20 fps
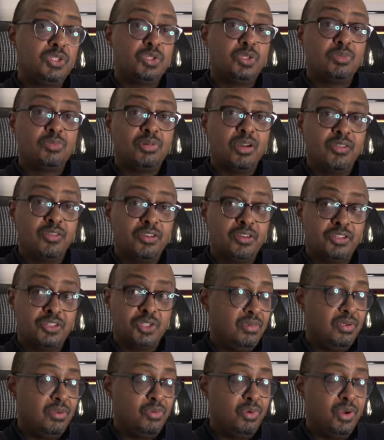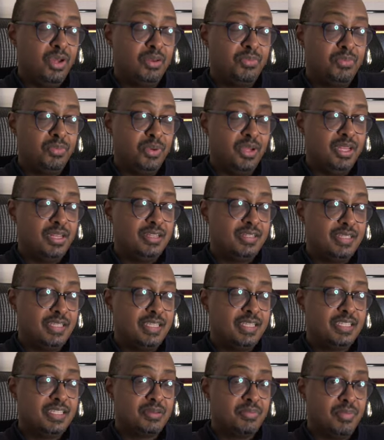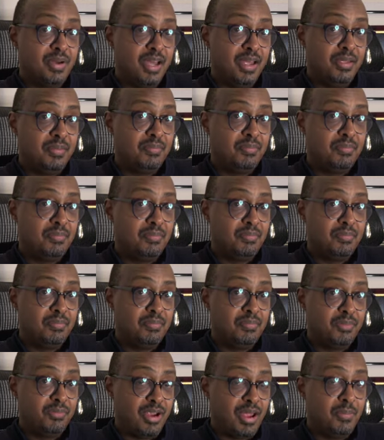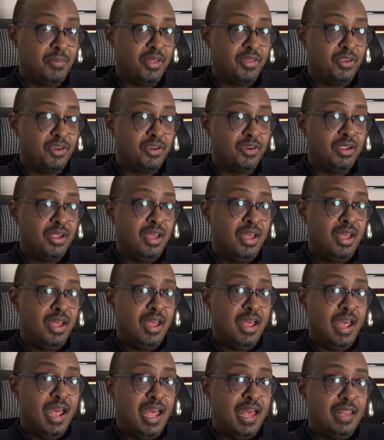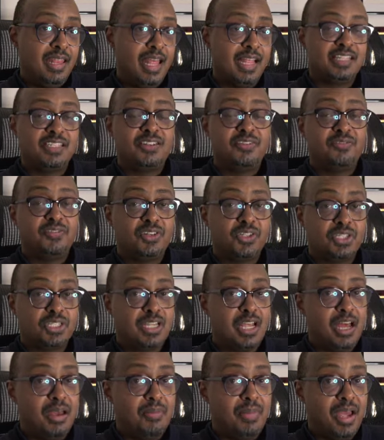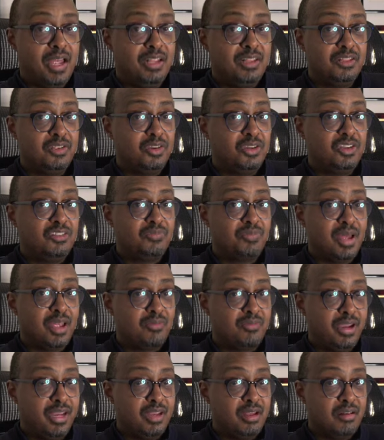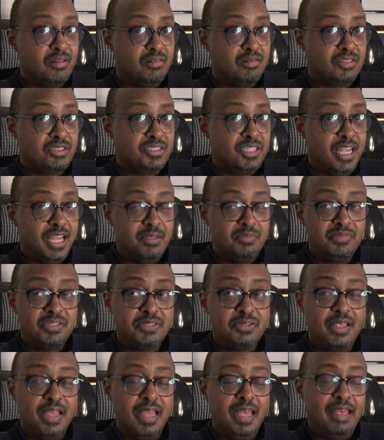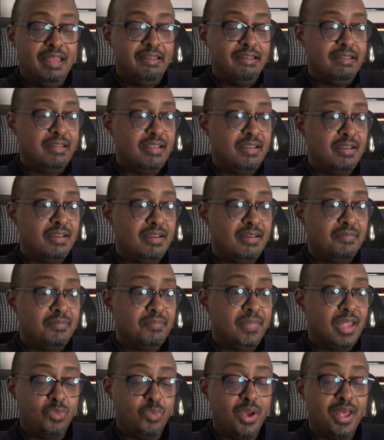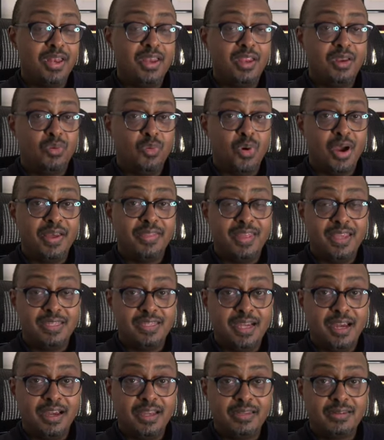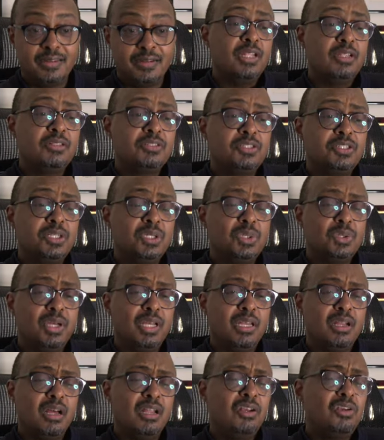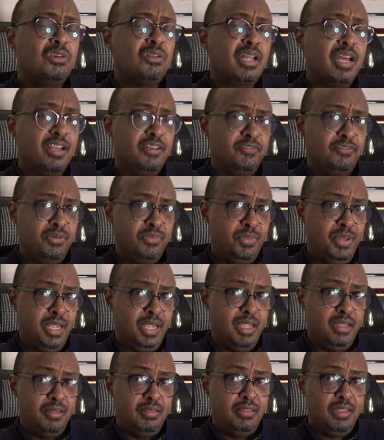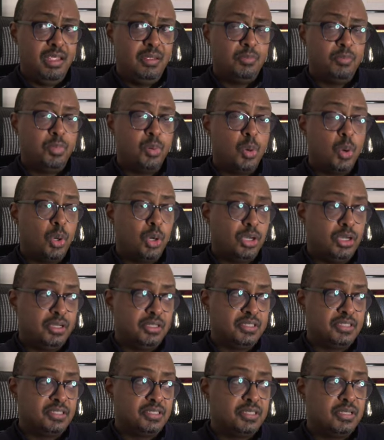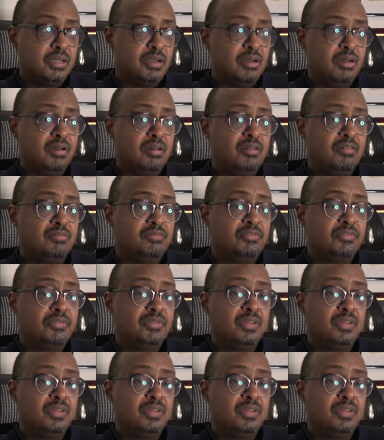two brothers who had predeceased my grandmother. And that's the first time I learned of my great uncle's names and when and why they died. So it underlined for me the importance of